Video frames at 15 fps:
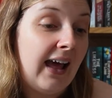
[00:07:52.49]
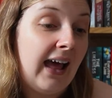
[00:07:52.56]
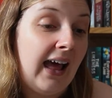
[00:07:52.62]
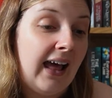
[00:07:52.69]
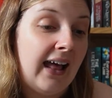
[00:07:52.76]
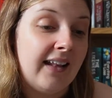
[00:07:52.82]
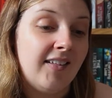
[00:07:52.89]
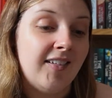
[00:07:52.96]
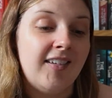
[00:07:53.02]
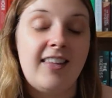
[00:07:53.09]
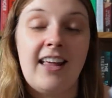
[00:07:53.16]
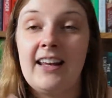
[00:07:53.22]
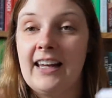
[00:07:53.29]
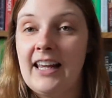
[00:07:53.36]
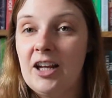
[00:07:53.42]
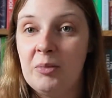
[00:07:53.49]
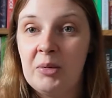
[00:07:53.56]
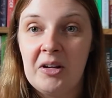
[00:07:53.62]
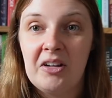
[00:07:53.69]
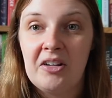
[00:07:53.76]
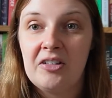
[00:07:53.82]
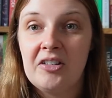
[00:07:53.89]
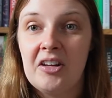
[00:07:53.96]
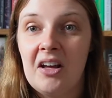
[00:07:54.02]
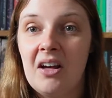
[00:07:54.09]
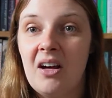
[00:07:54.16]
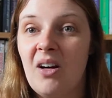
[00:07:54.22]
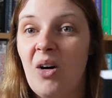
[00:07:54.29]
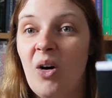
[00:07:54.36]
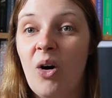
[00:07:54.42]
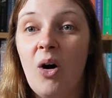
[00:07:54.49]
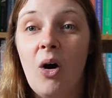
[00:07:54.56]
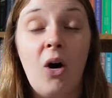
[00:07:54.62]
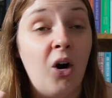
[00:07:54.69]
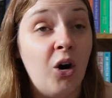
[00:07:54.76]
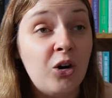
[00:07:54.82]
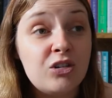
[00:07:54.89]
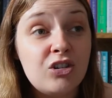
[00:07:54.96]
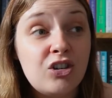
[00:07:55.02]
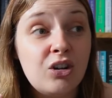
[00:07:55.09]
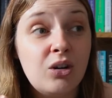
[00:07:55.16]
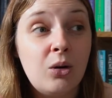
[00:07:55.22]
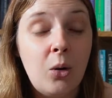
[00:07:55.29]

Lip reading: and their neighbors are odd